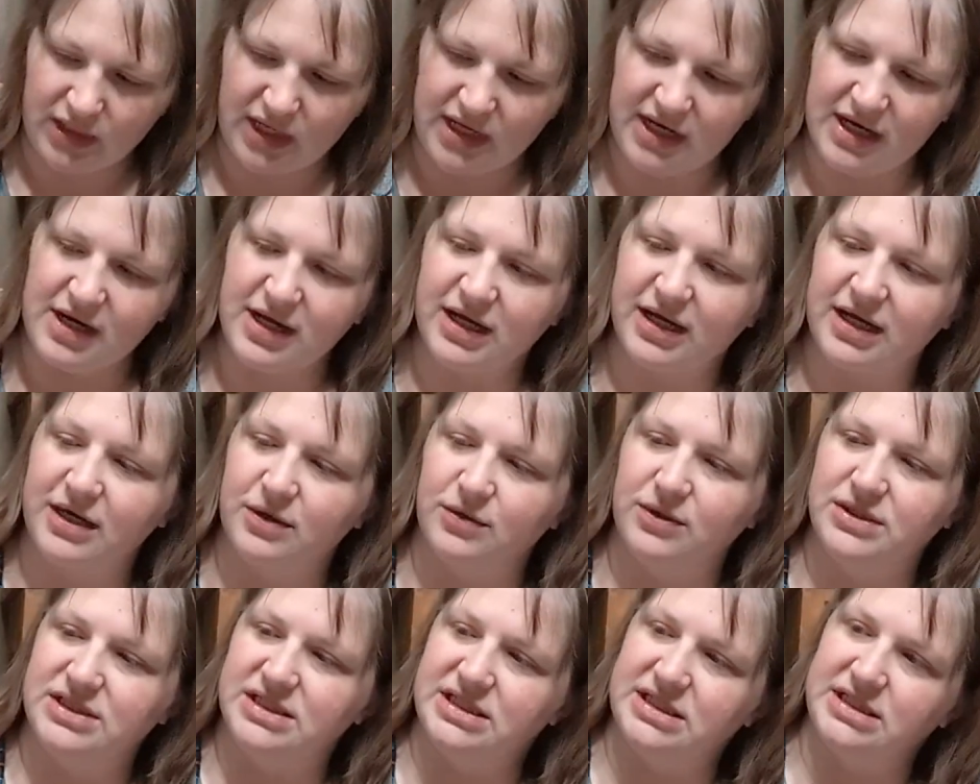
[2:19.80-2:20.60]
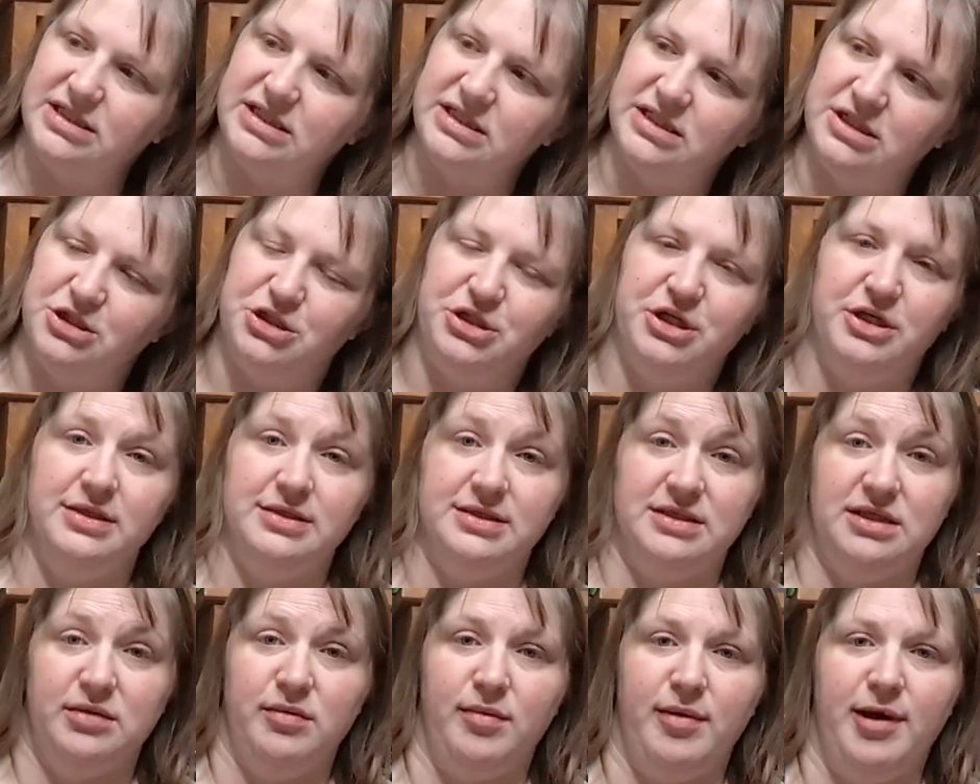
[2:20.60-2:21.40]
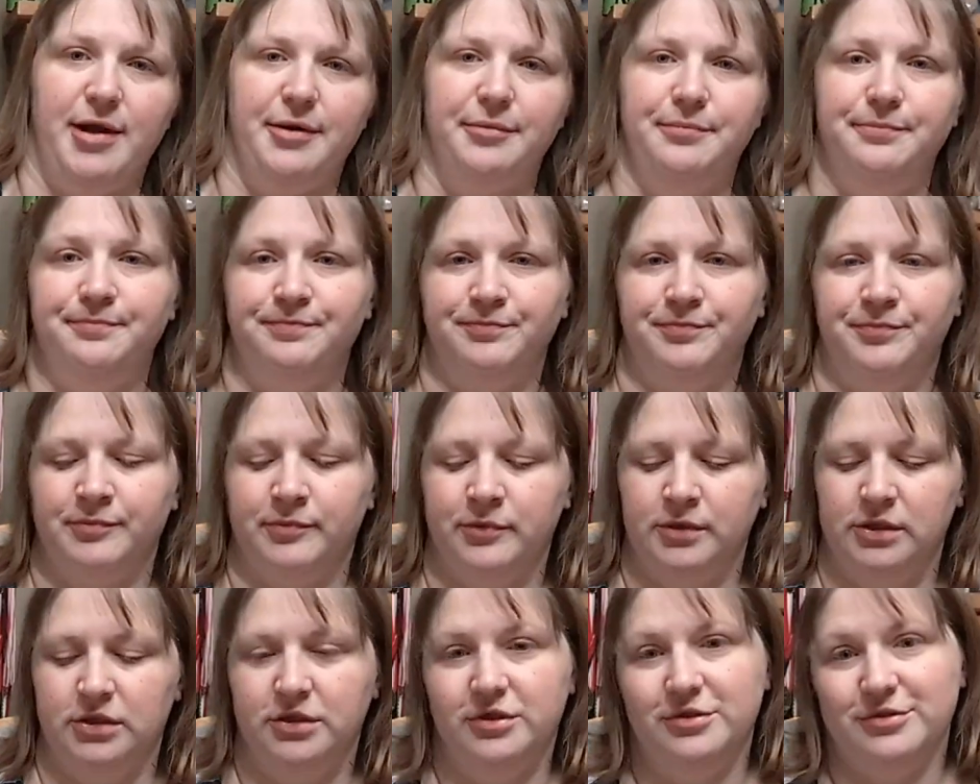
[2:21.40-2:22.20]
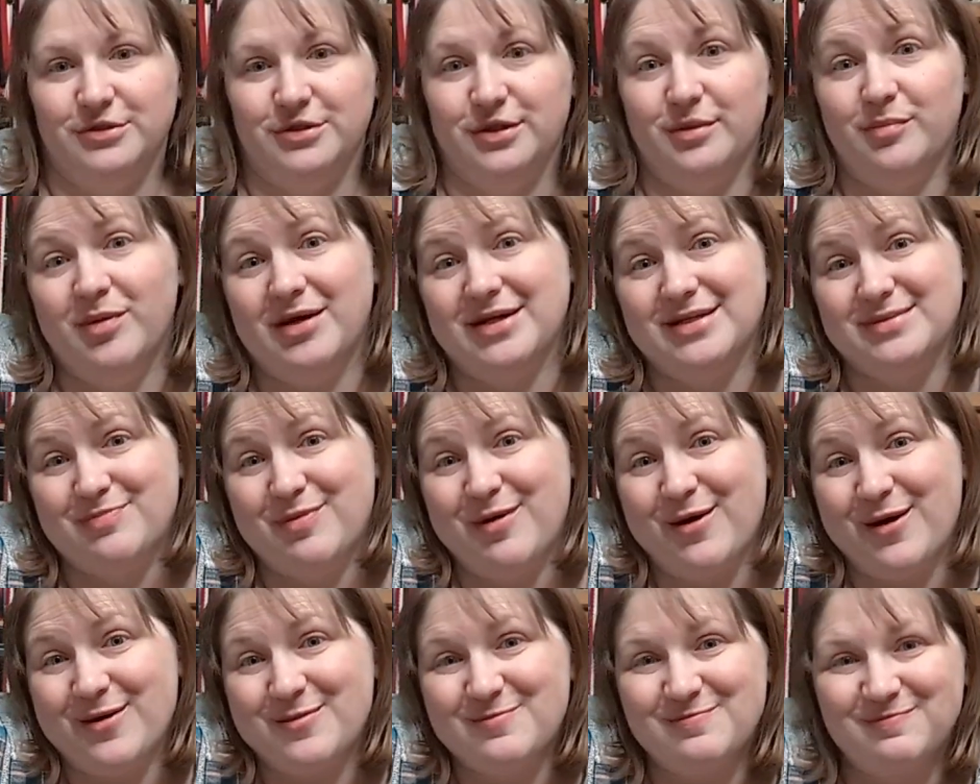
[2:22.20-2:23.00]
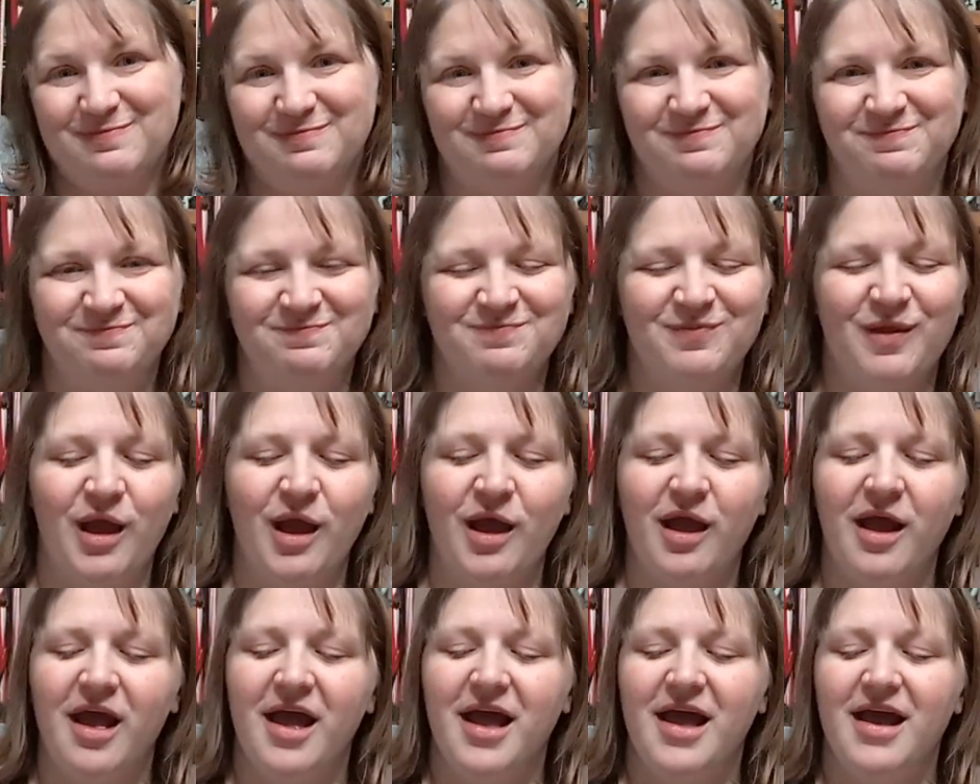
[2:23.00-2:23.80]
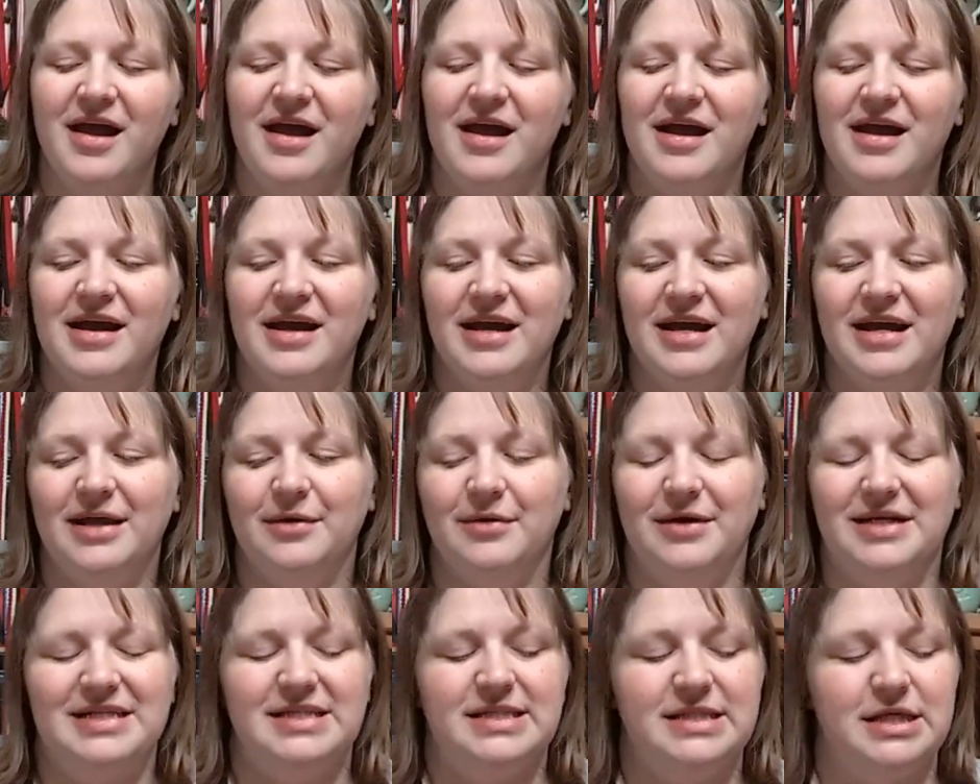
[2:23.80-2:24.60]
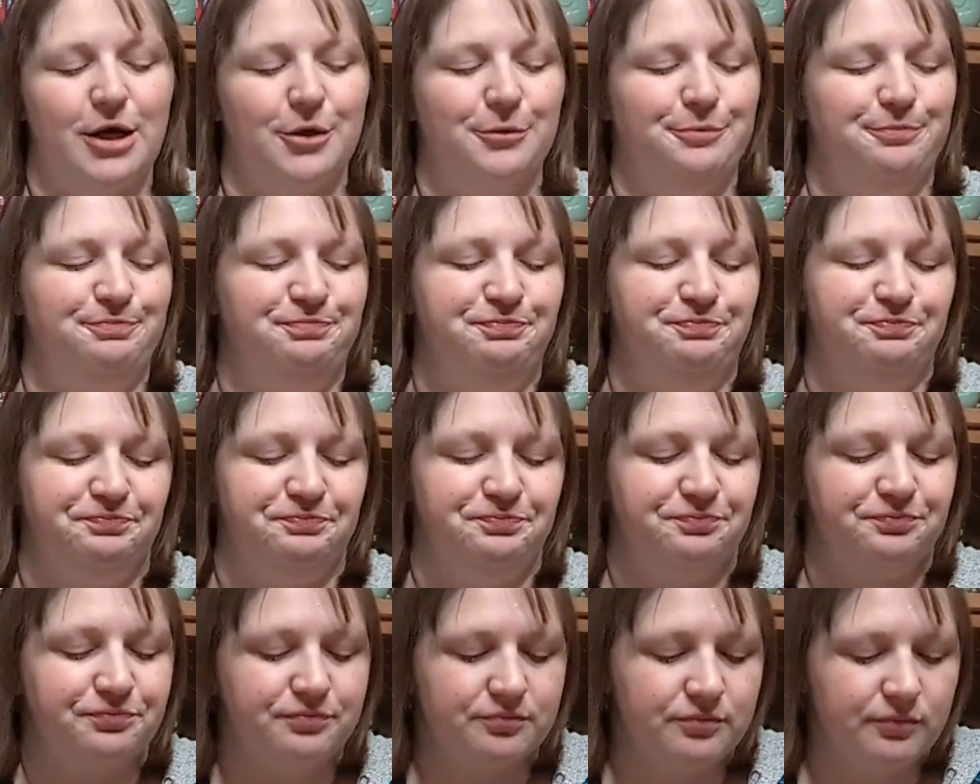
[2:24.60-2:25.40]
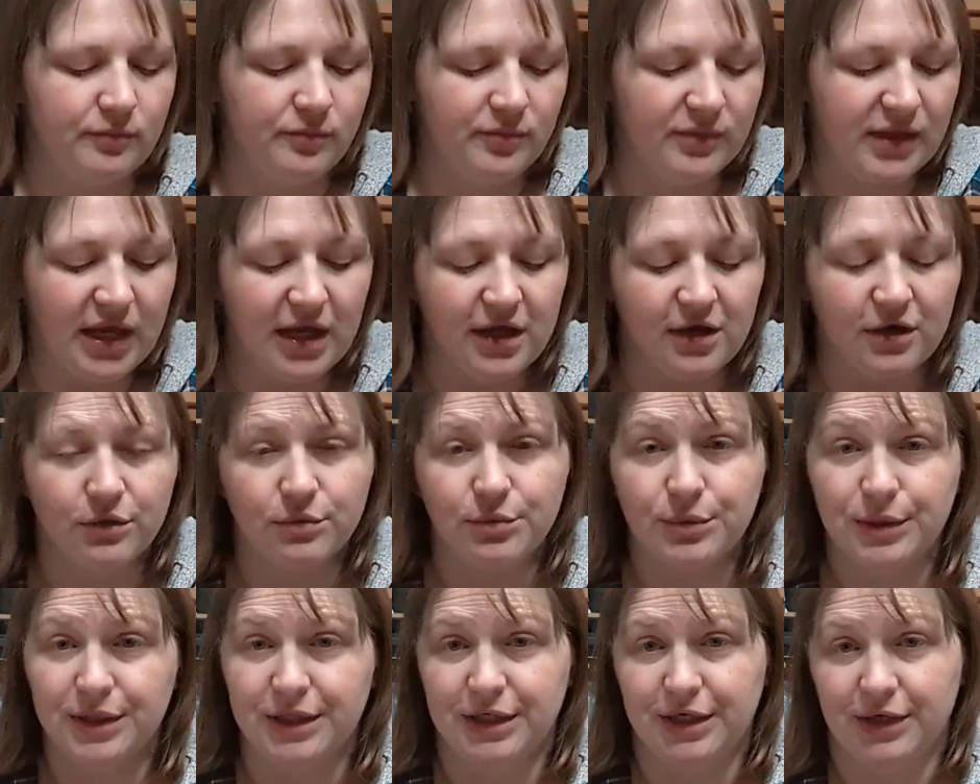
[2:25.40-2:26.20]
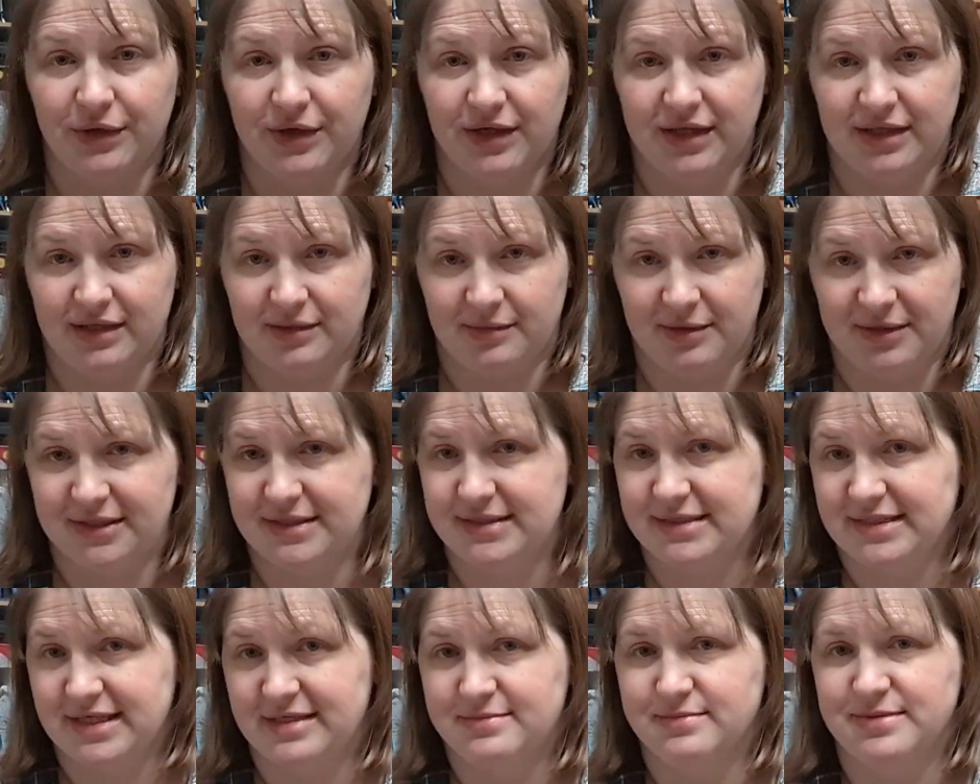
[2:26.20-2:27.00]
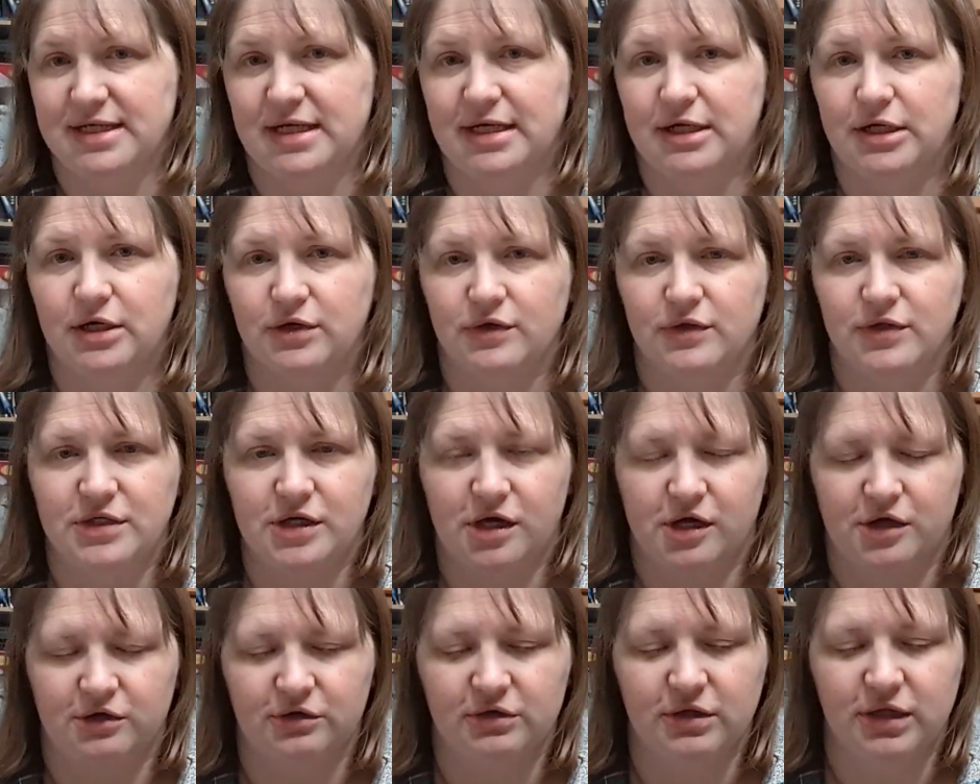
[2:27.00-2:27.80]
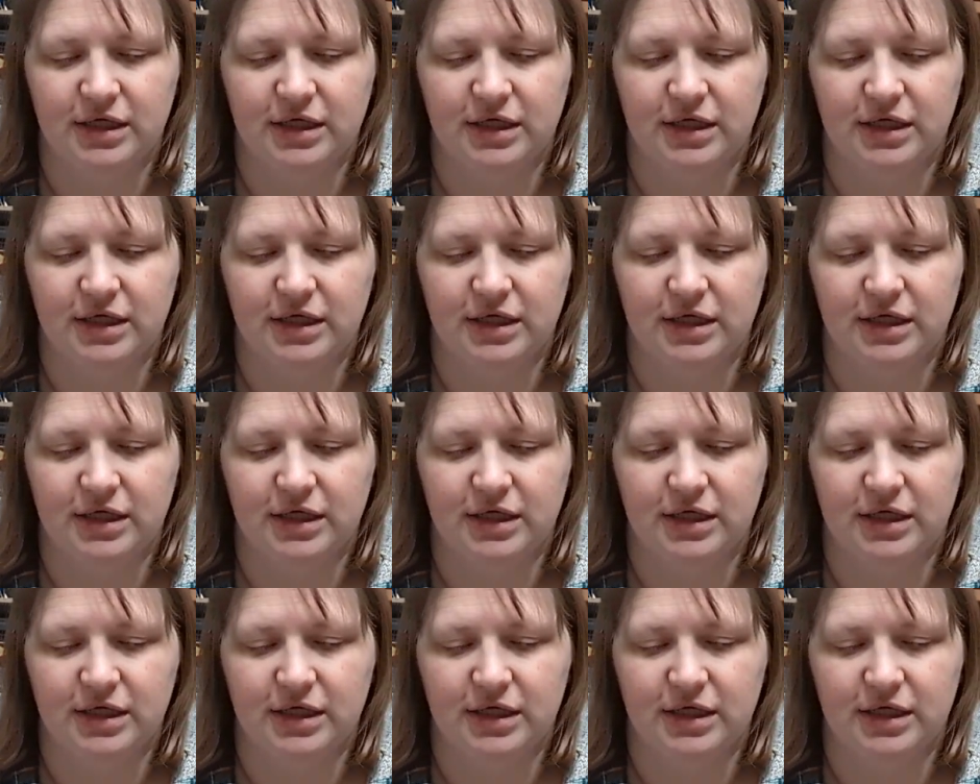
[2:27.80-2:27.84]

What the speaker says: And I can't wait to get to the cherries at the bottom. Those are the best part. Anyway, so I don't really know anything about these games. I know the Dr.